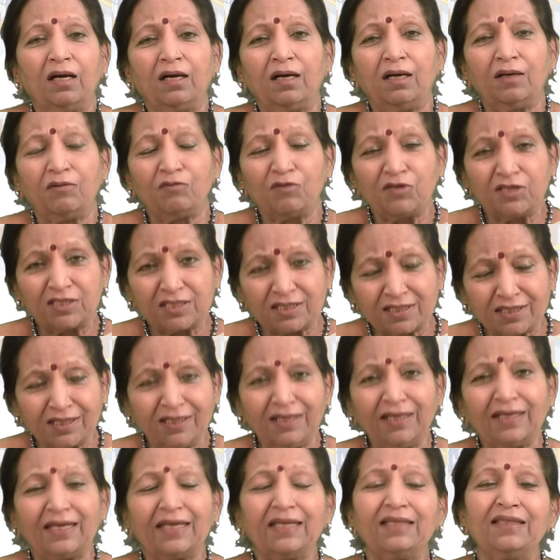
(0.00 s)
We
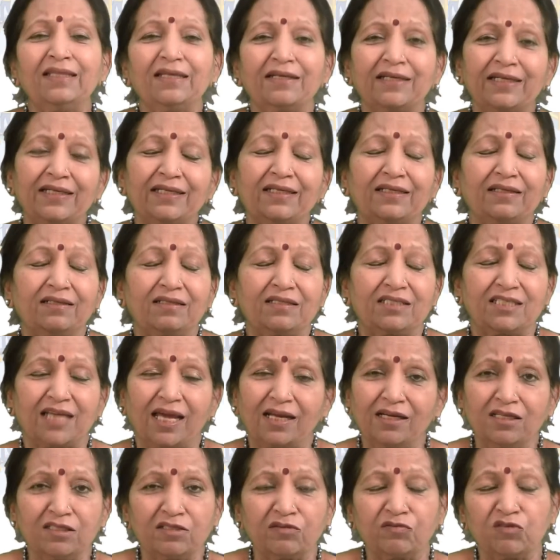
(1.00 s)
still in the
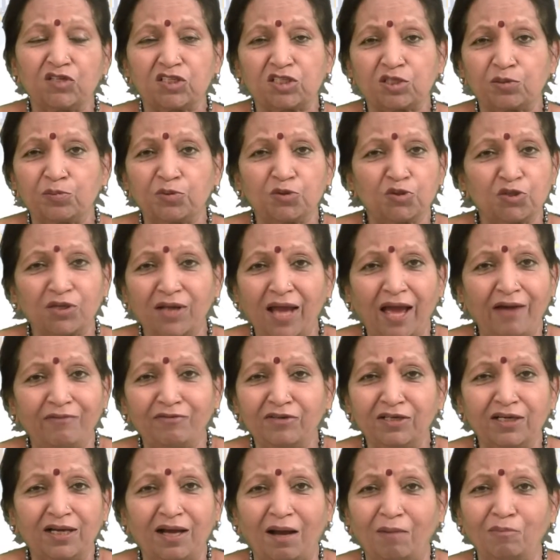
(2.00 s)
channels of distribution
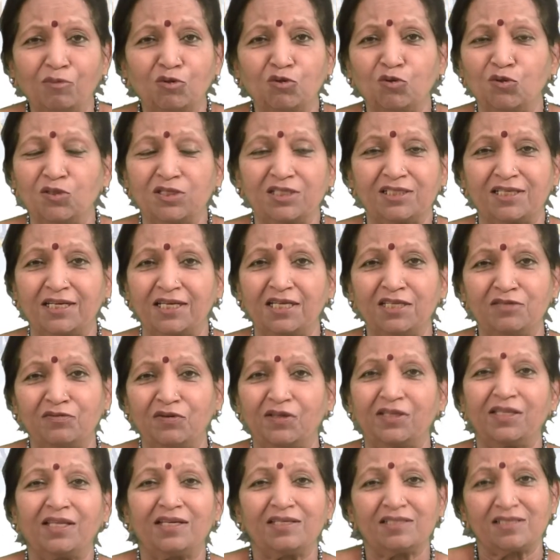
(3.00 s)
haven't come to a stage where
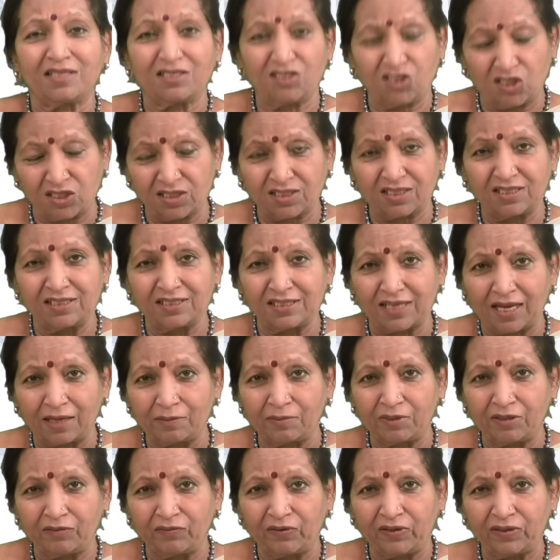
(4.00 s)
there is a just-in-time
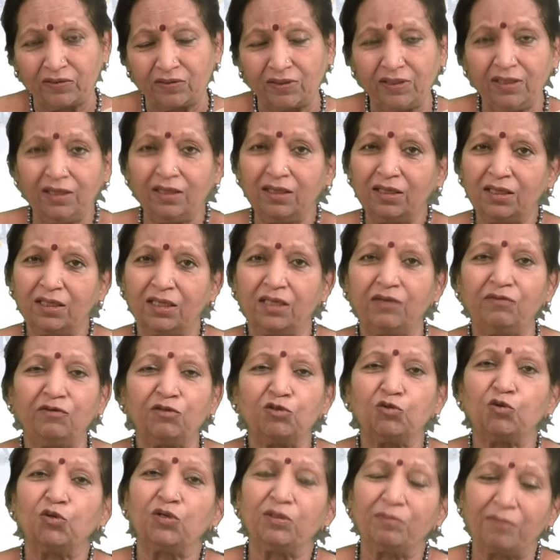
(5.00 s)
inventory, even
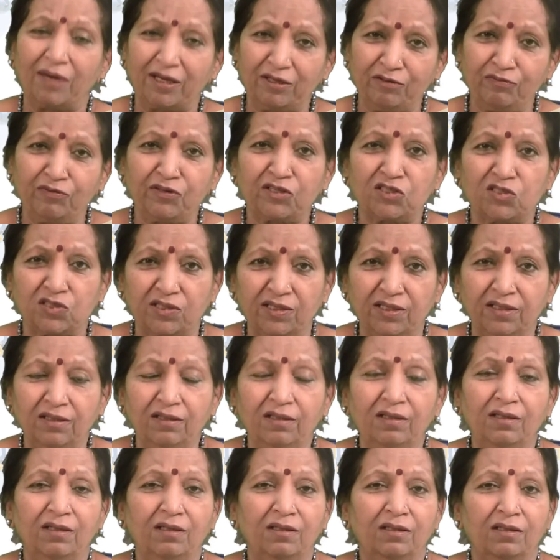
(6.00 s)
though in manufacturing
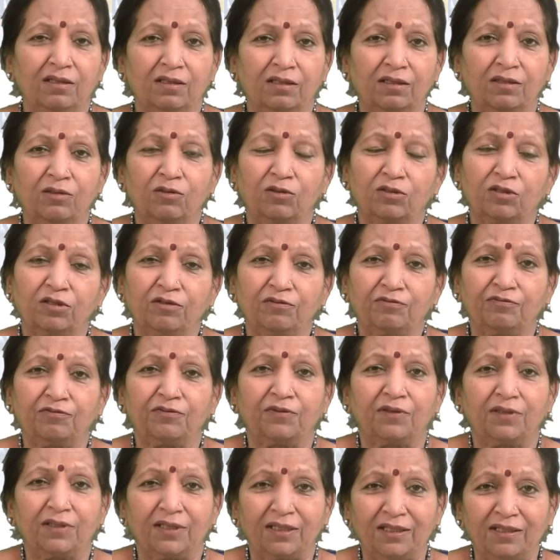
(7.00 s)
a lot
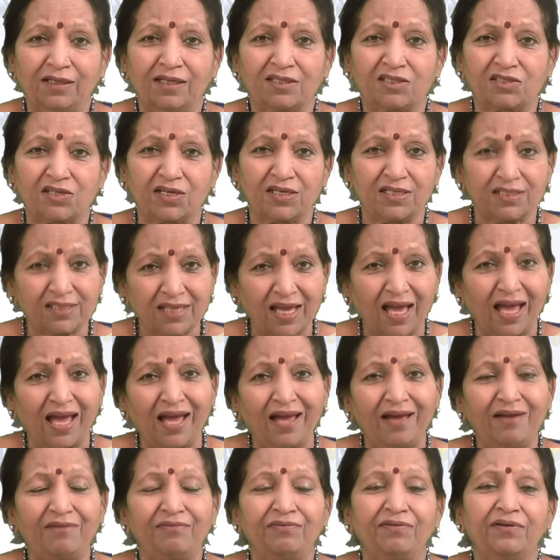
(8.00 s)
of industries
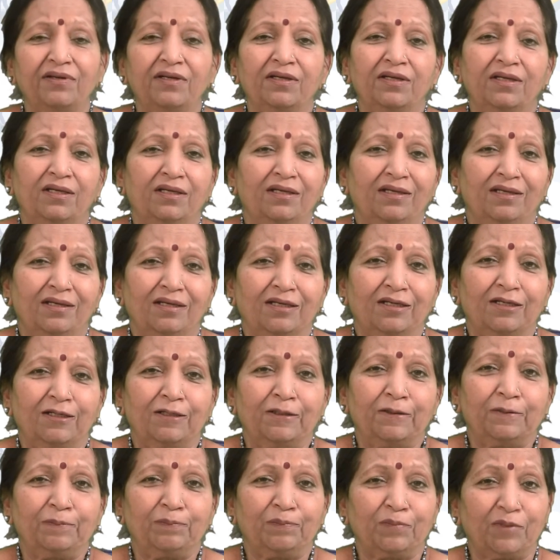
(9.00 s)
have
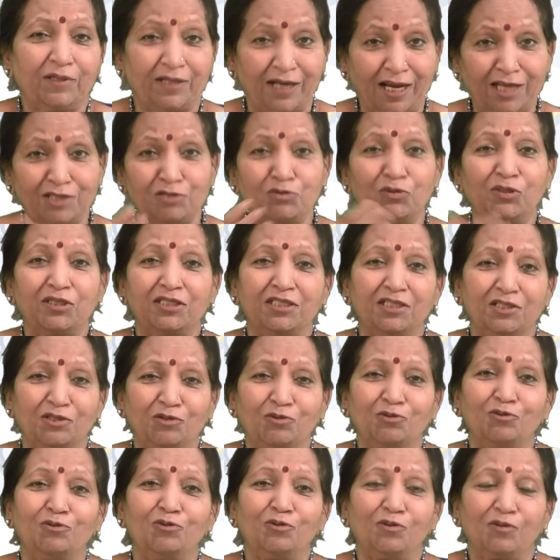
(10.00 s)
graduated
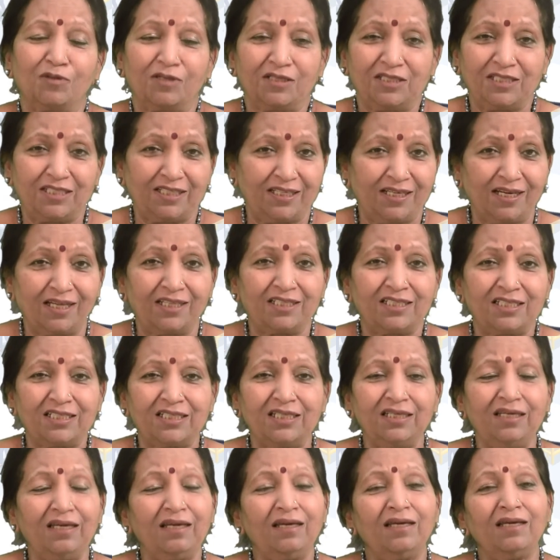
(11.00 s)
to JIT
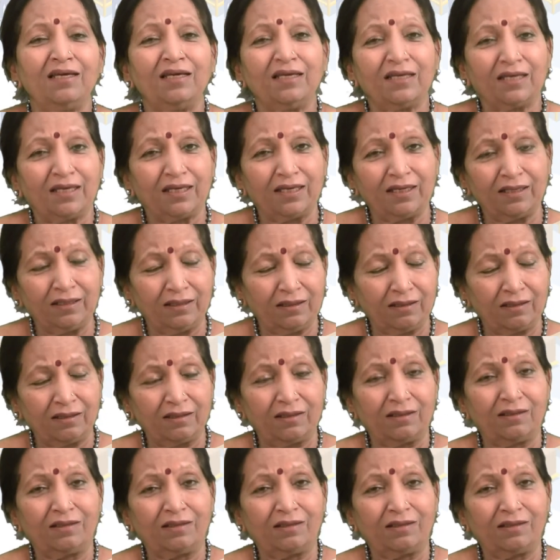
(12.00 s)
in